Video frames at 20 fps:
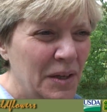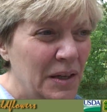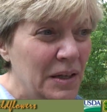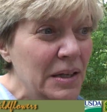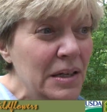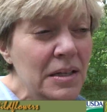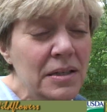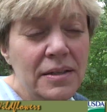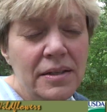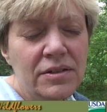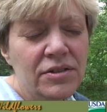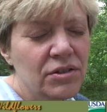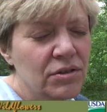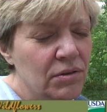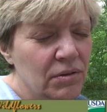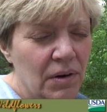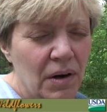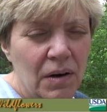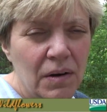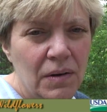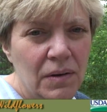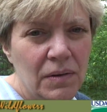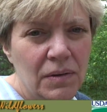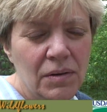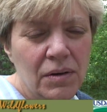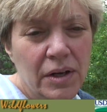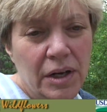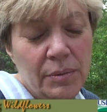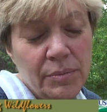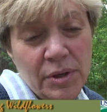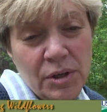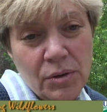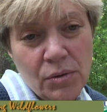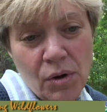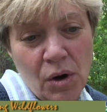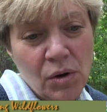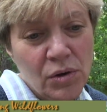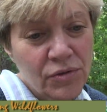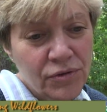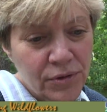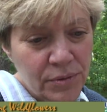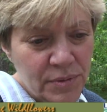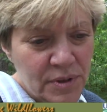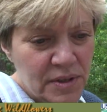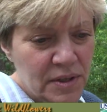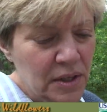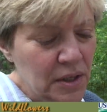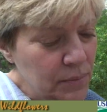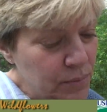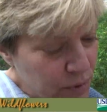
Easy to grow, can be grown from seed,